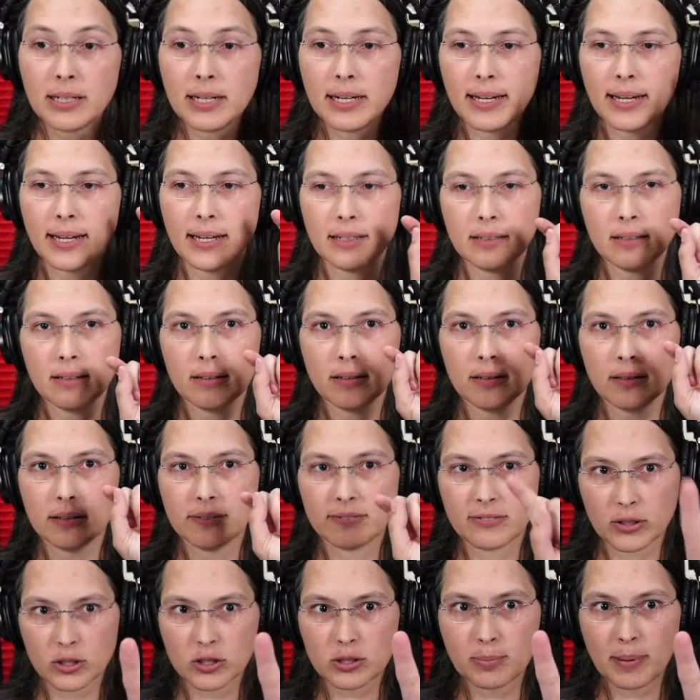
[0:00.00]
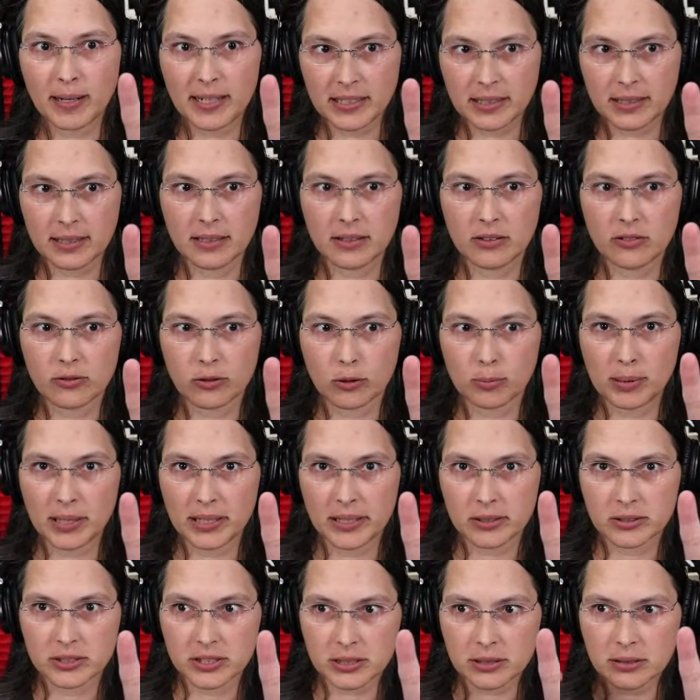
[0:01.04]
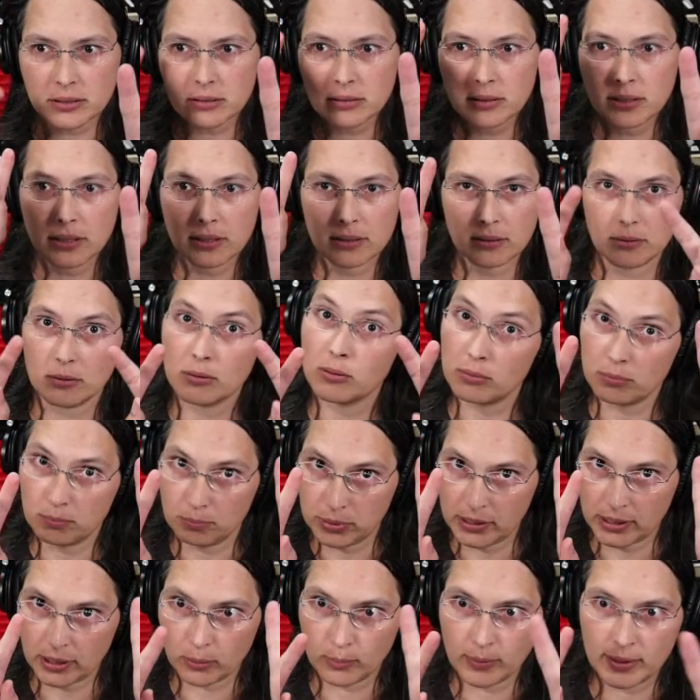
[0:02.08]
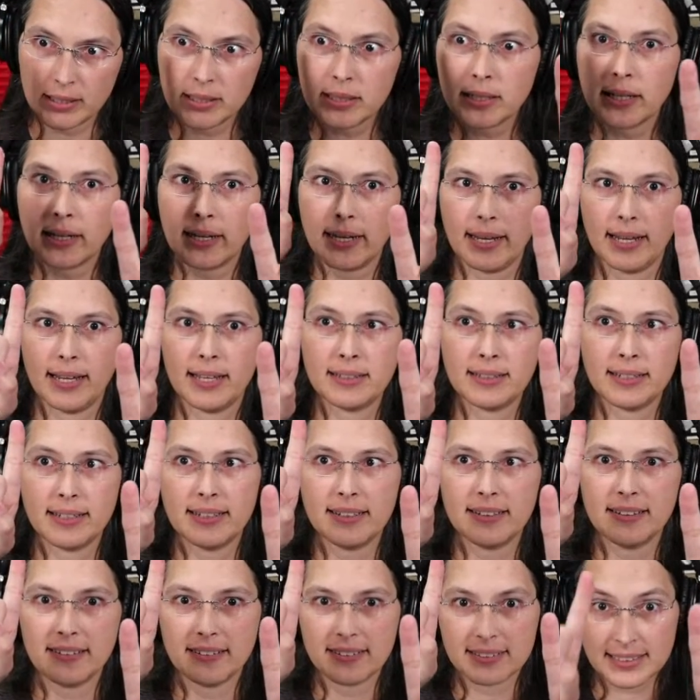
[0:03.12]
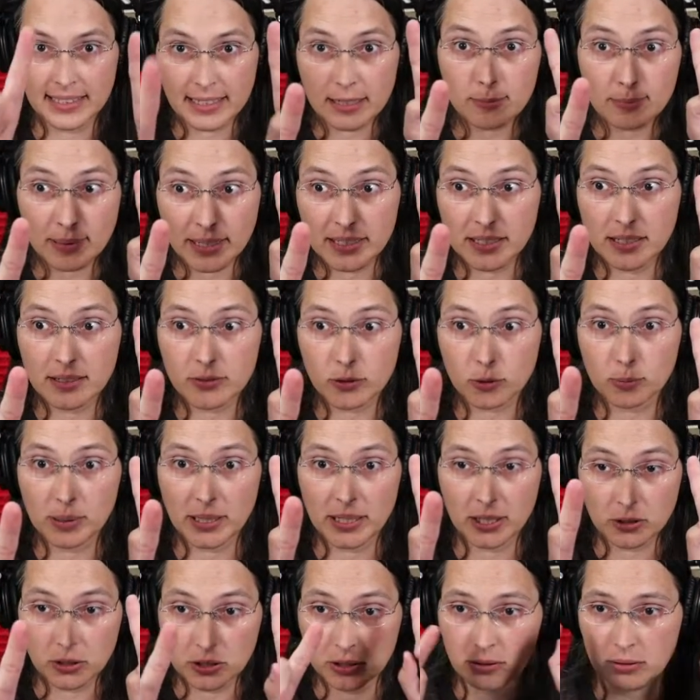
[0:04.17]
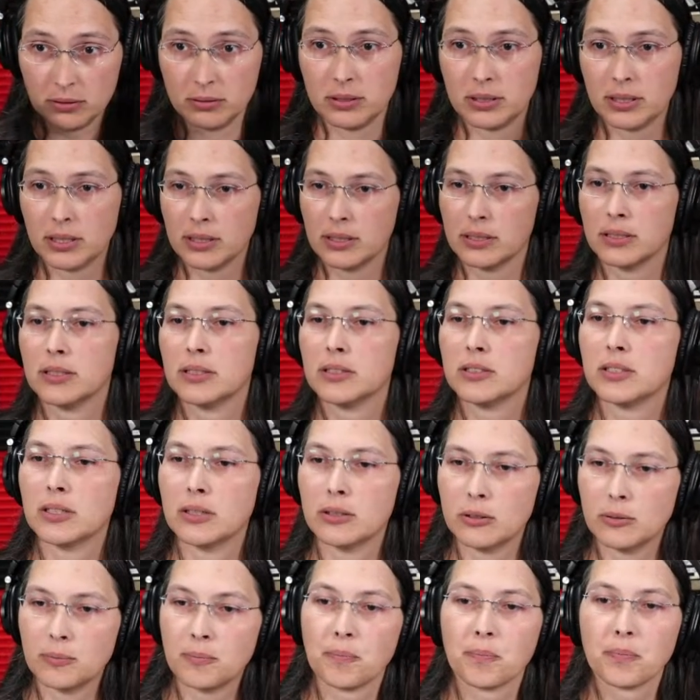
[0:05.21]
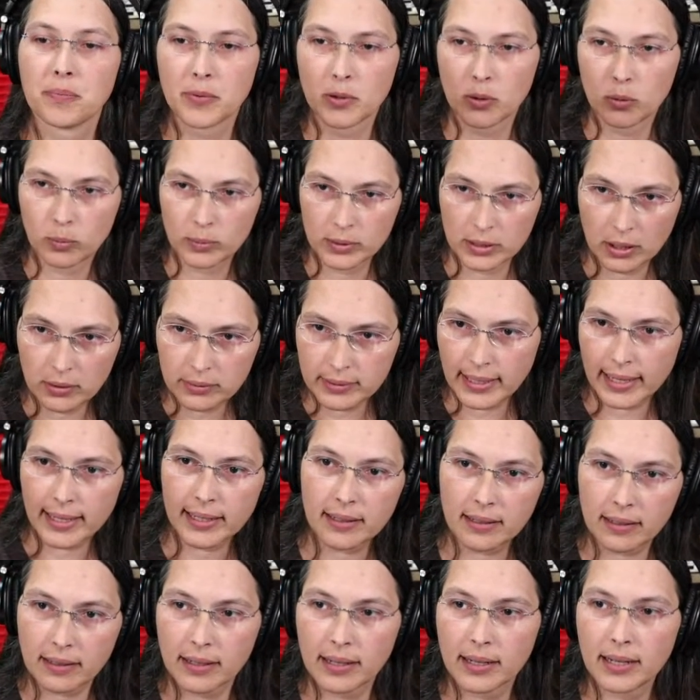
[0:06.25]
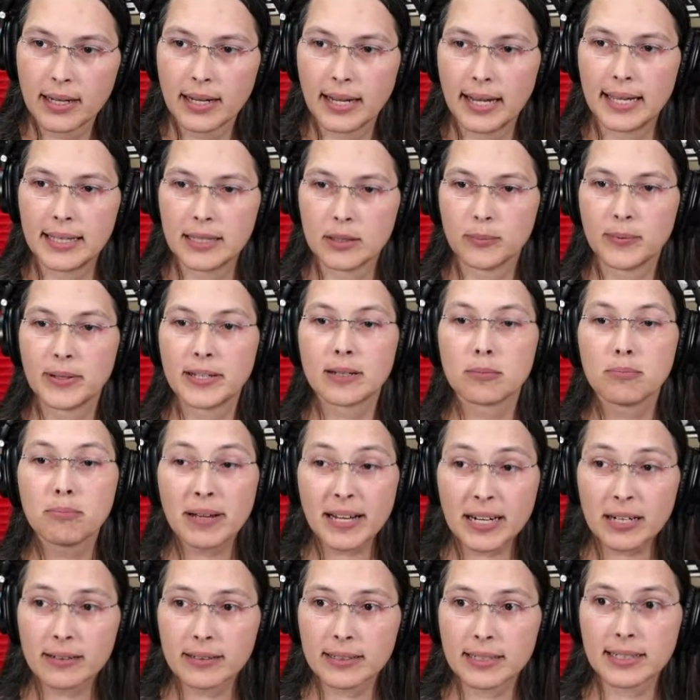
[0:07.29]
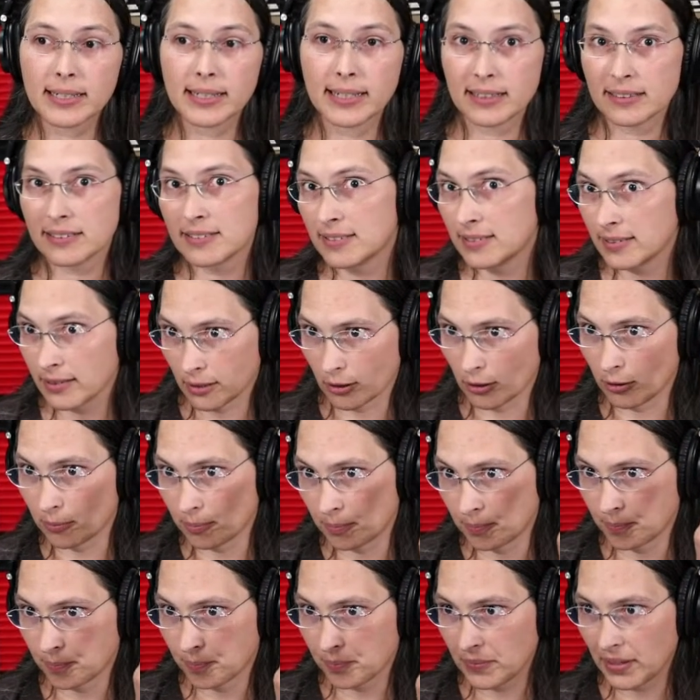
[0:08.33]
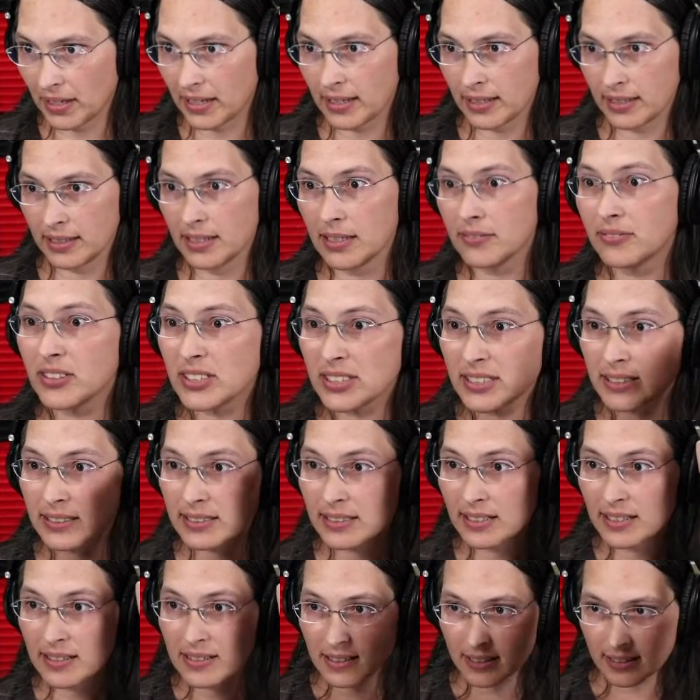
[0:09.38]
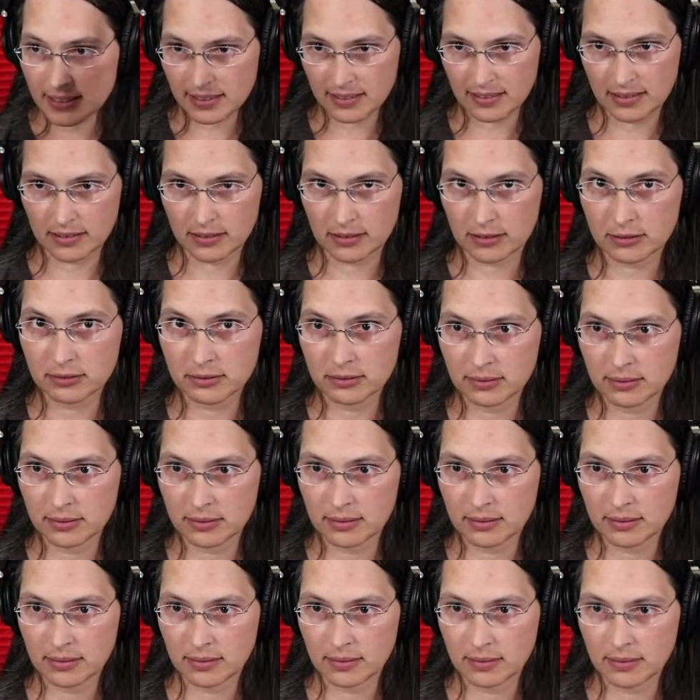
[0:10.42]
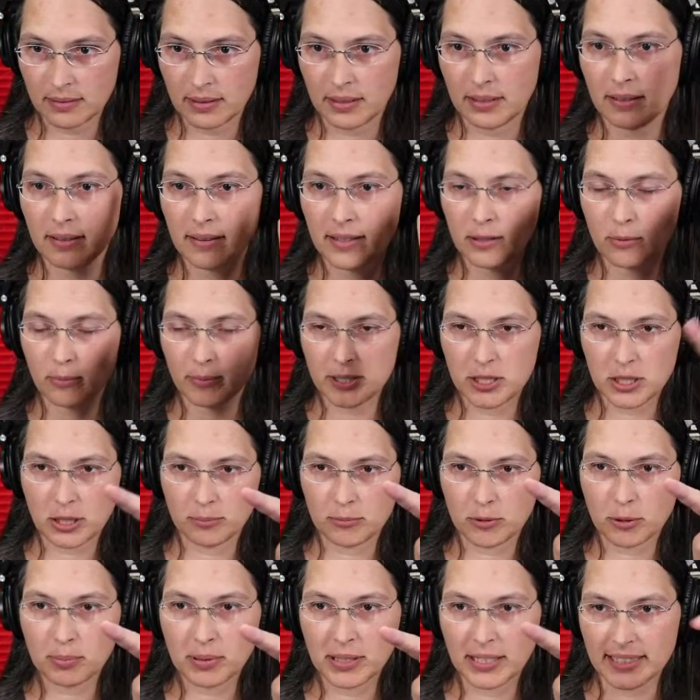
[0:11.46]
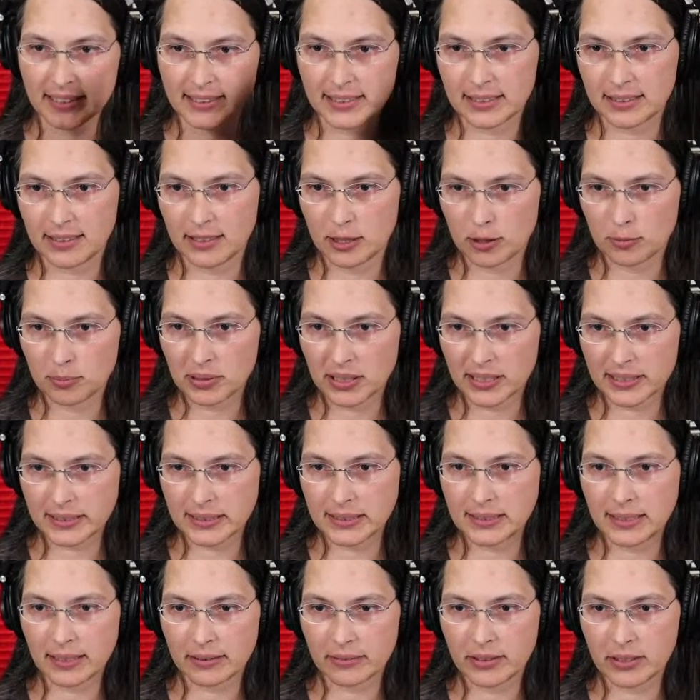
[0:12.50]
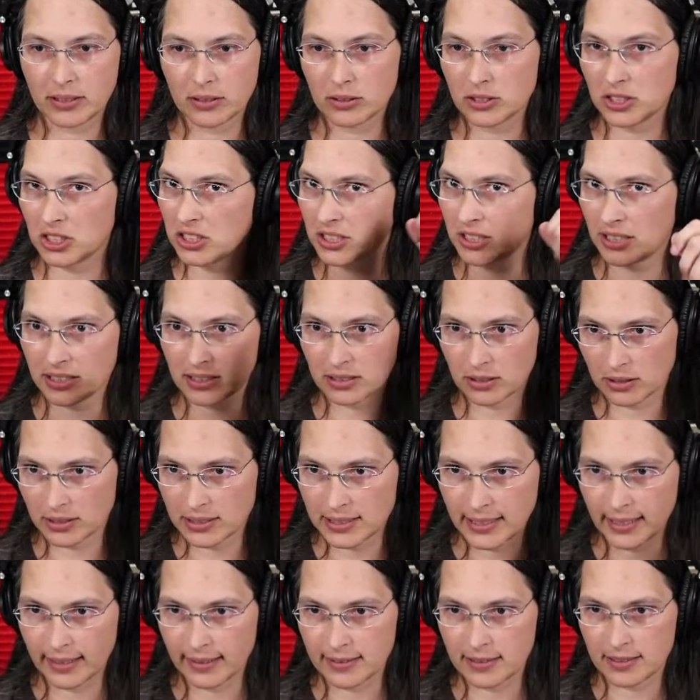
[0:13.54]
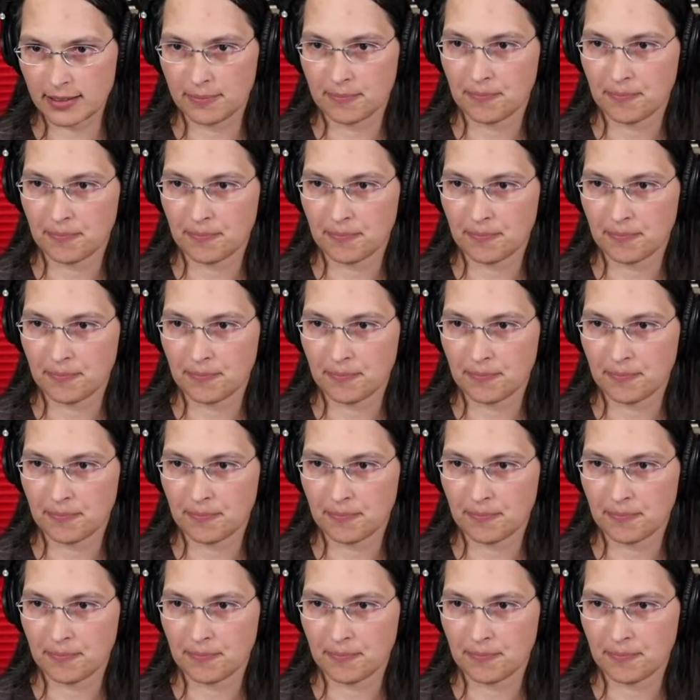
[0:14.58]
and the first byte is for player 0 or player 1, and then the second byte is for player 2. So we load that, and then we compare it against 0. And if it's not 0, then we jump to plus, and then plus is down here, it just does an RTS.